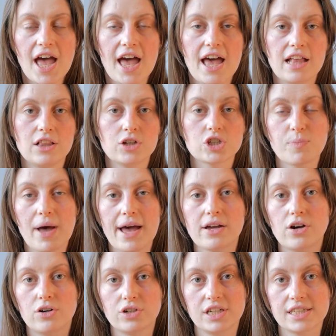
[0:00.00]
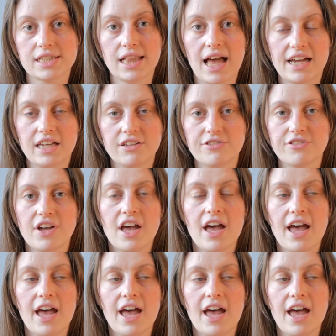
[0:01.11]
looks back on his life,